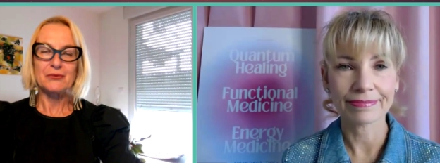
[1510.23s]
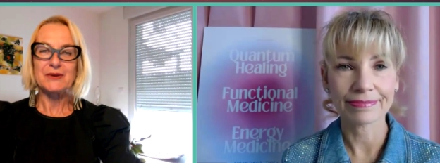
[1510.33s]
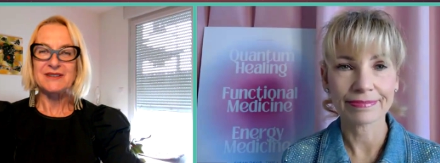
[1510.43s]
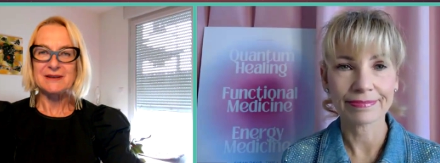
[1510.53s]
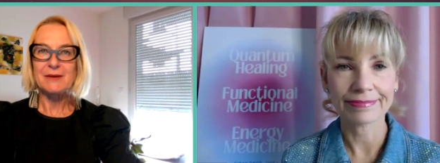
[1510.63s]

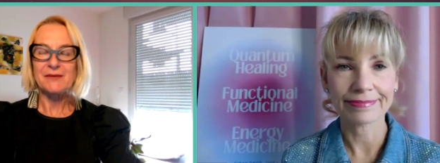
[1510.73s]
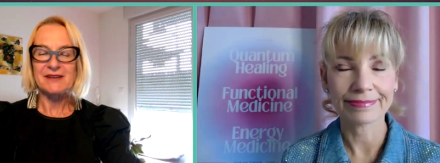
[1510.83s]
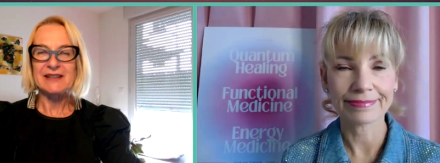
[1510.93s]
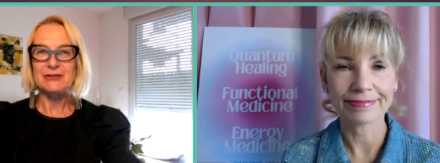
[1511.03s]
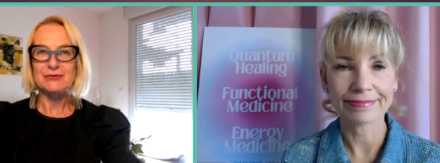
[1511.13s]
Speaker 1: sometimes
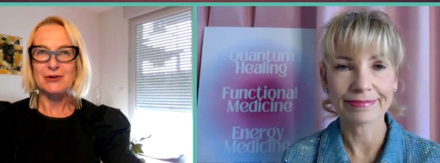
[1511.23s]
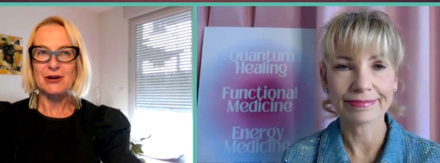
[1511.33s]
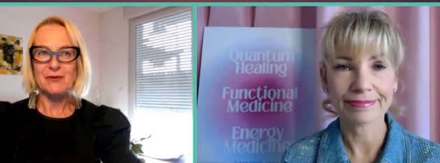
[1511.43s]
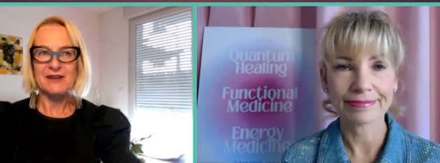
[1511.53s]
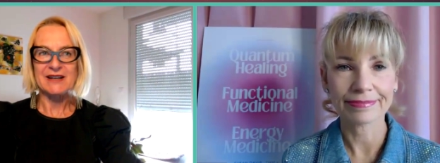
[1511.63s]
need to
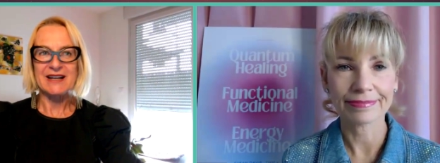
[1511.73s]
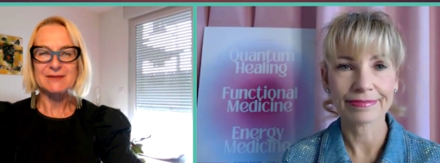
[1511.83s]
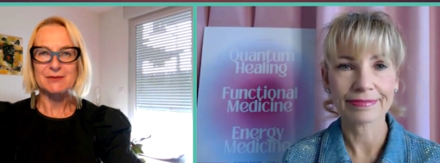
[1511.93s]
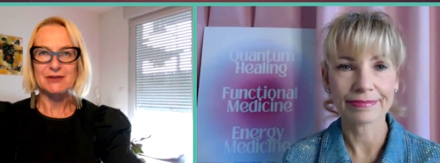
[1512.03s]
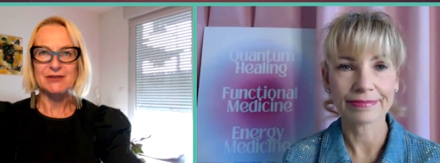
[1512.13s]
work with an
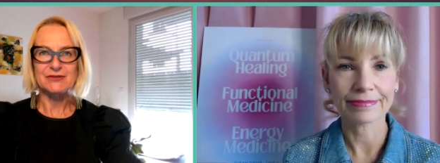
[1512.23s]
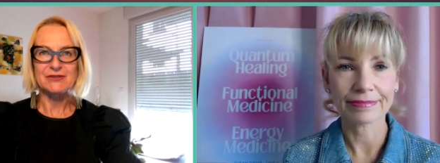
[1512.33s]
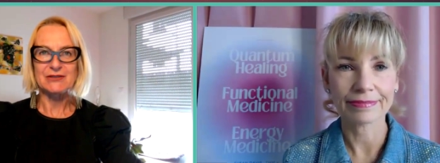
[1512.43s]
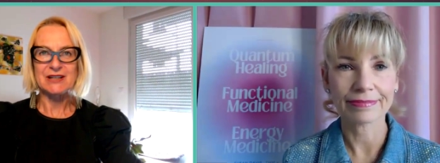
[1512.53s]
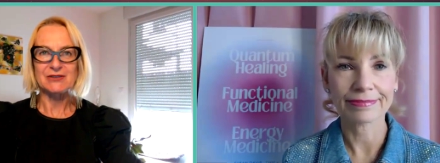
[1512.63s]
expert who
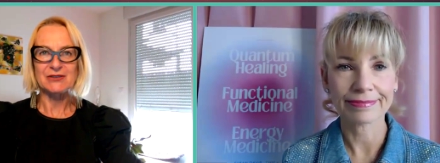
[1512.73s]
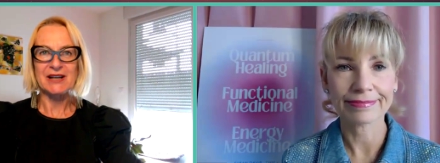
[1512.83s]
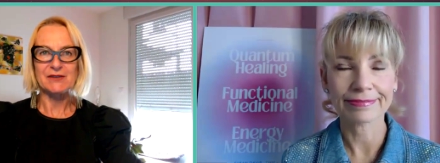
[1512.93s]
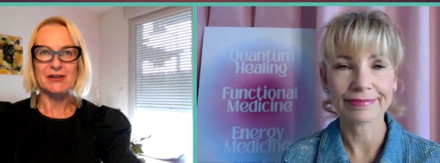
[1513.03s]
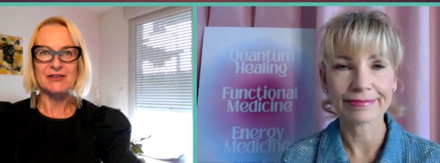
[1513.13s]
knows how to
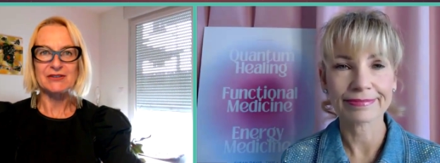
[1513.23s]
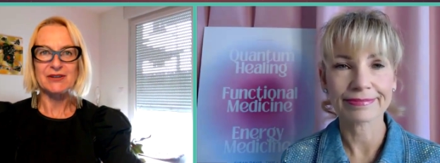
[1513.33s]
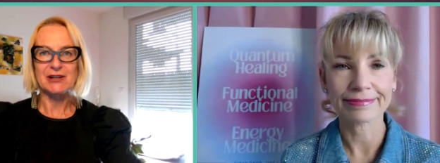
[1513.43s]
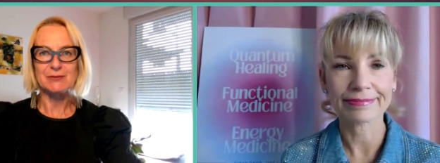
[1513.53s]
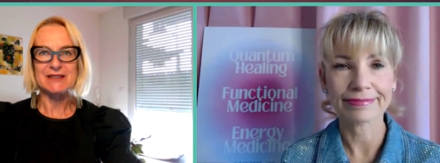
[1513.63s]
get there and
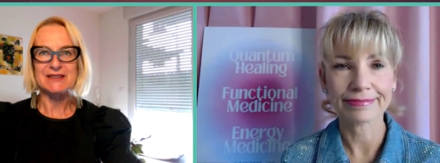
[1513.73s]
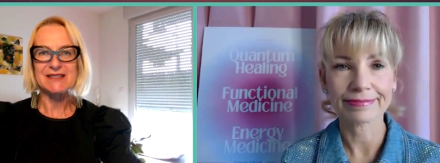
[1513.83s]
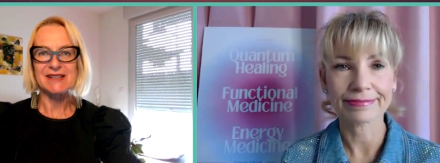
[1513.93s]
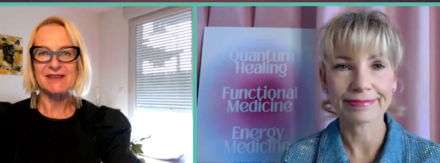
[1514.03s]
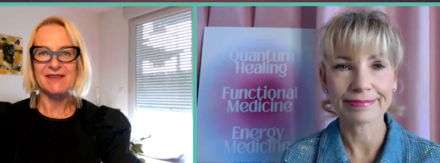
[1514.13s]
to help
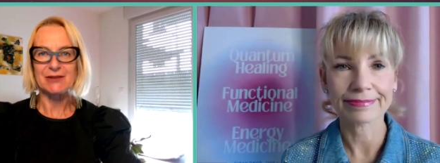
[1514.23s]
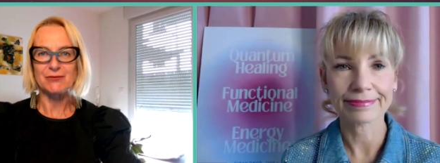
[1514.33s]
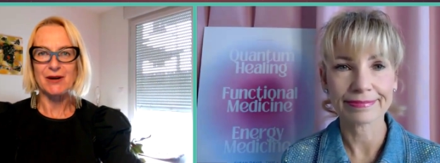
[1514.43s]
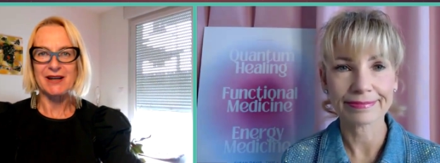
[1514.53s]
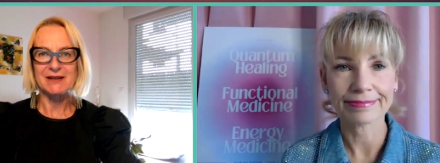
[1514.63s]
us in
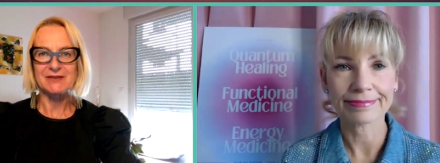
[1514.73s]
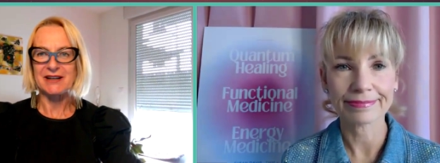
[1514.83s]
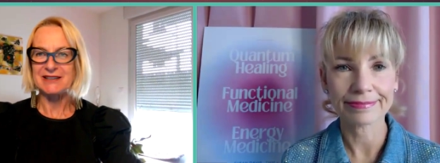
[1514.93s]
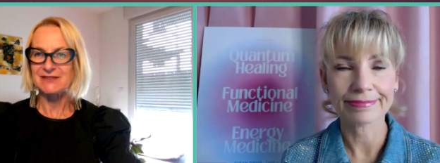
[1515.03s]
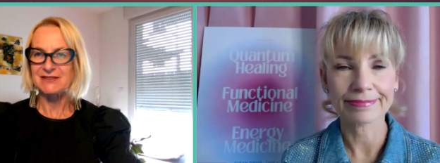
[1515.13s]
that way.
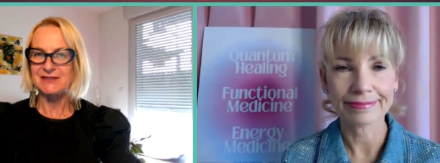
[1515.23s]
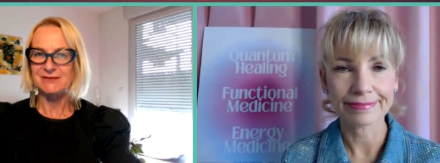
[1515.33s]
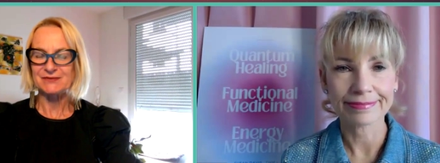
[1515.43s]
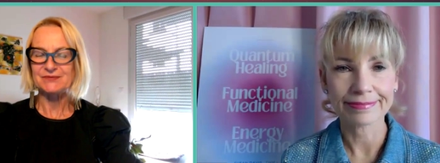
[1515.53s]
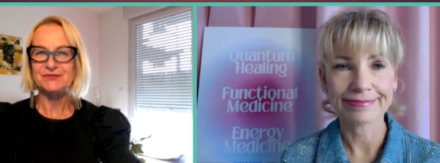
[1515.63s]
Right,
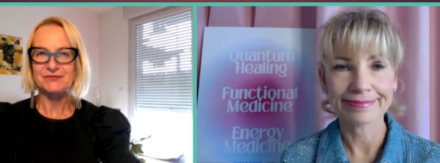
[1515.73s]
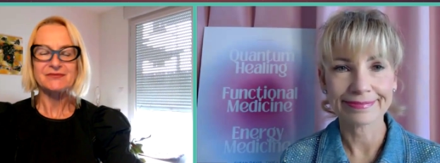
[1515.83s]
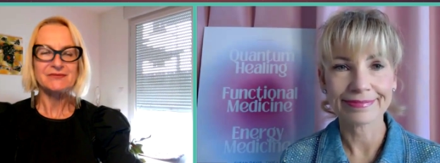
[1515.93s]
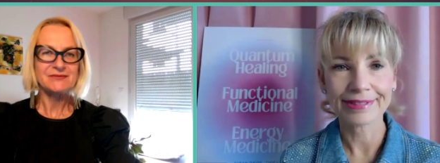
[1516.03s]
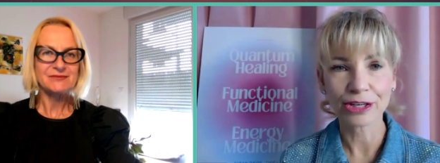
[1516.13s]
Speaker 2: Susan?
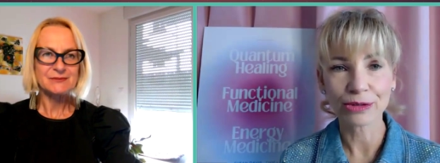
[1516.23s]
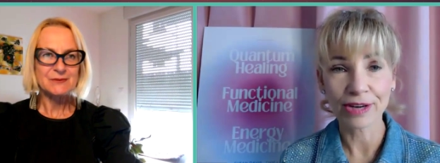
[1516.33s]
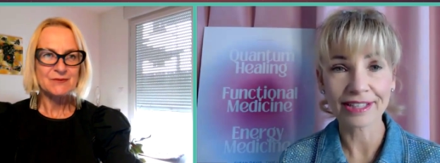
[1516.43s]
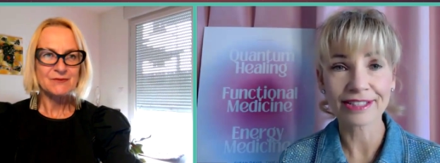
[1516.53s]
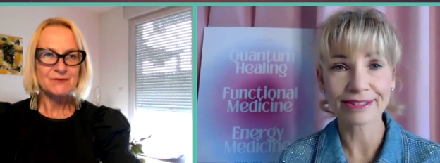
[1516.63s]

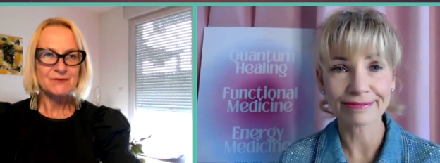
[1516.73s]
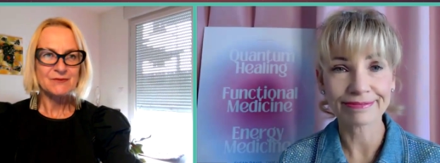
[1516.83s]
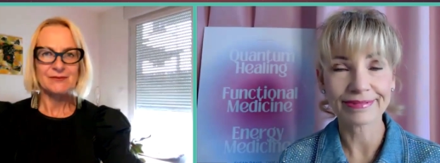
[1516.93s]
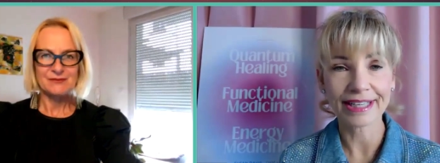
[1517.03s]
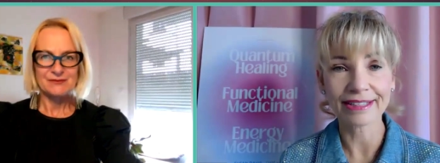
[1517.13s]
Correct.
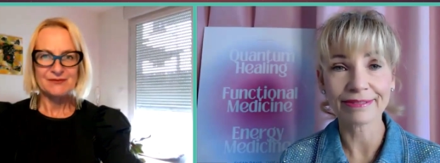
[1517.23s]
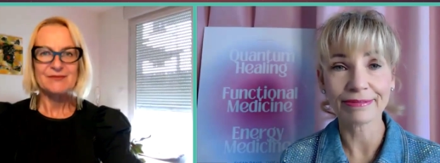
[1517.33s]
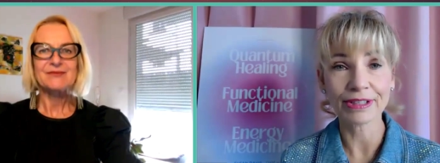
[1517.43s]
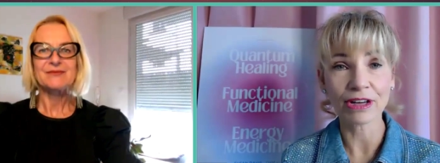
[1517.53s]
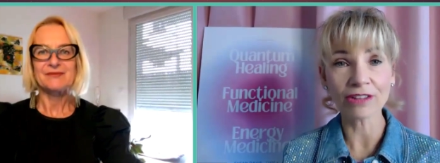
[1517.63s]
Yeah,
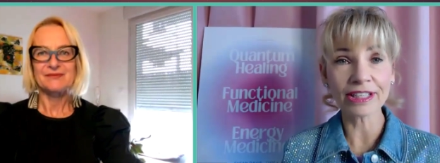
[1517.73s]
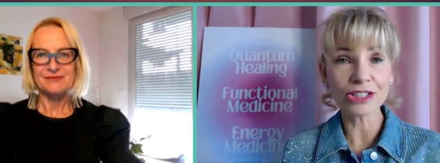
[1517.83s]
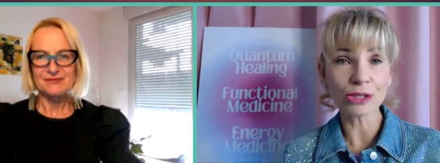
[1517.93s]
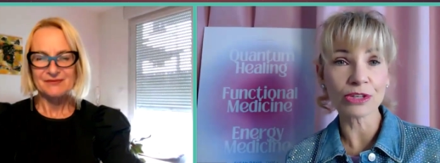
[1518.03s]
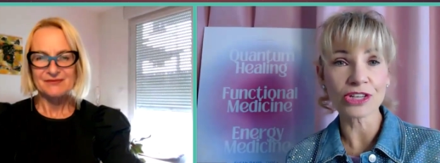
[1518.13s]
we all
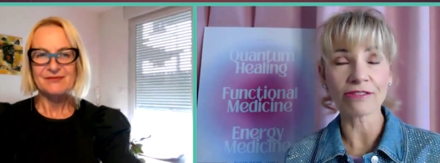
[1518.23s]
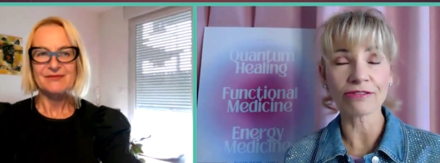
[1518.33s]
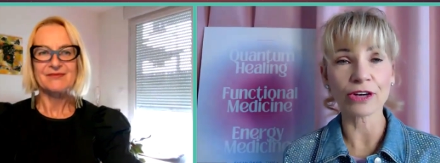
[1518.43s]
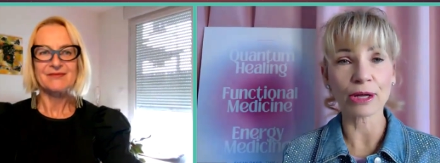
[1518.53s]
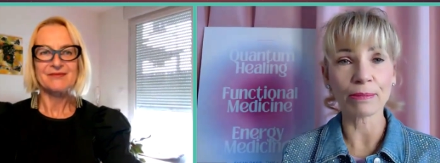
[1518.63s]
need to reach
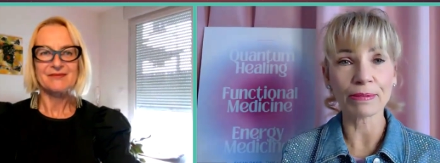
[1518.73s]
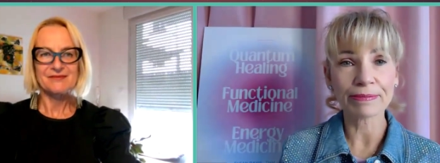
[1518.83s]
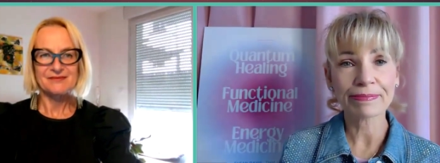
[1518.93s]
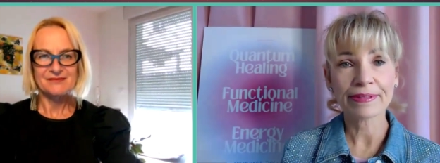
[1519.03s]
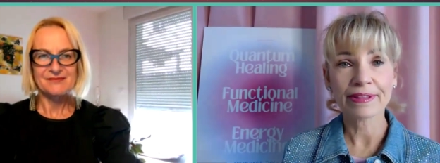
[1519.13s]
out for help.
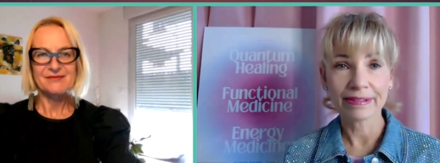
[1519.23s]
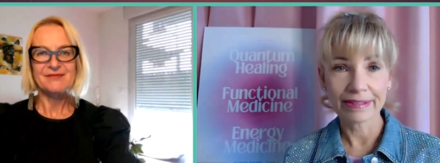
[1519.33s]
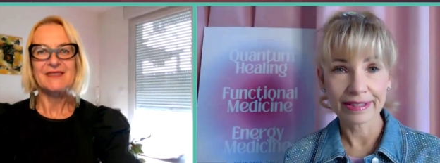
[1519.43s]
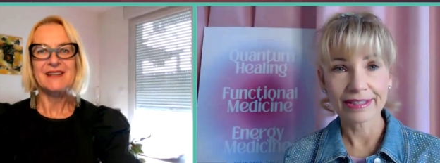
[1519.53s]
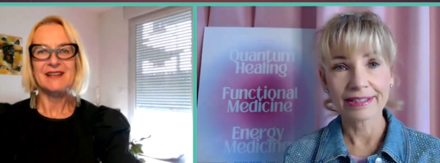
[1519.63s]

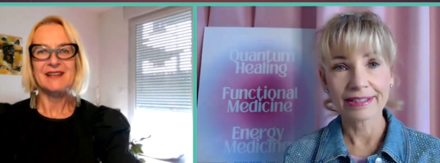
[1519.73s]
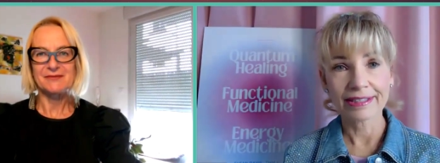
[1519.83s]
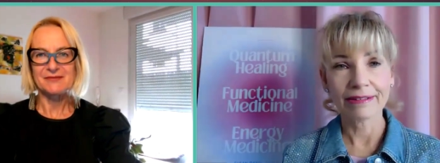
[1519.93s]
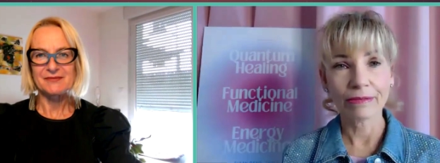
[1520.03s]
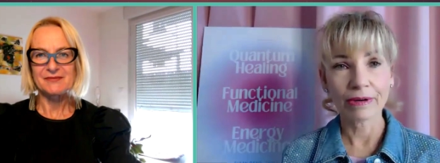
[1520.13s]
Yeah.
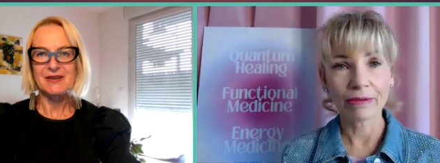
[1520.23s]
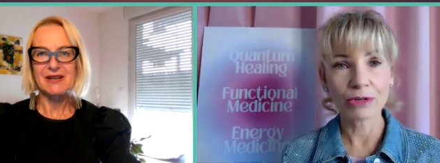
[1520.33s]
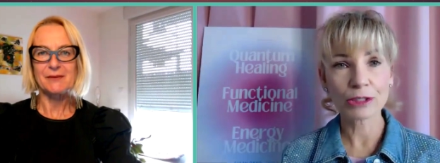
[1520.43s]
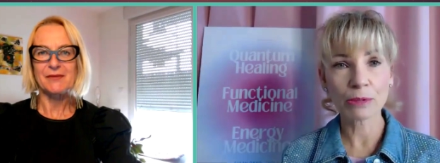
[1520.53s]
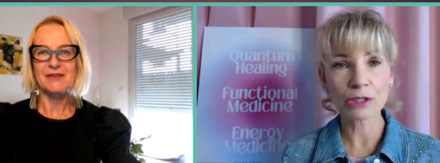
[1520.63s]

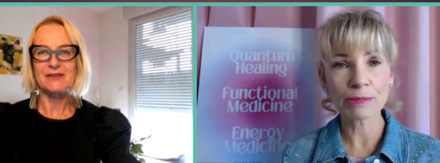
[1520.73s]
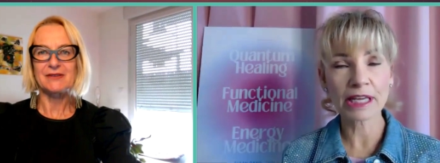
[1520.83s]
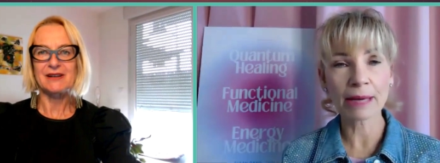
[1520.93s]
We're supposed to be